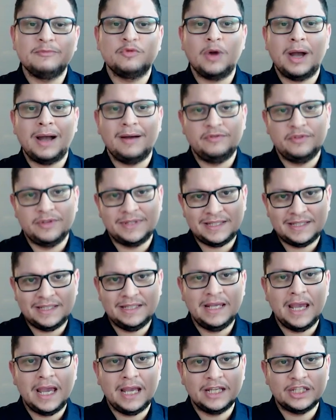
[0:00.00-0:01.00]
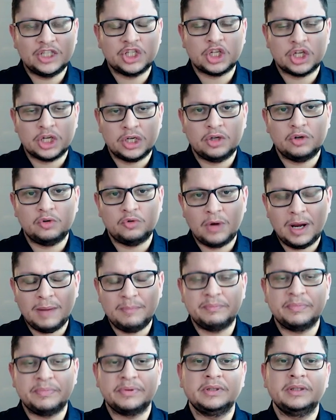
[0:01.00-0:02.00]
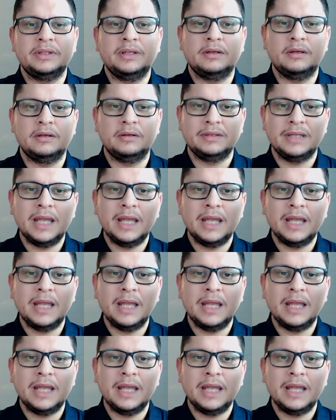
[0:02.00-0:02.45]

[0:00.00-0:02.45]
to have the CHRN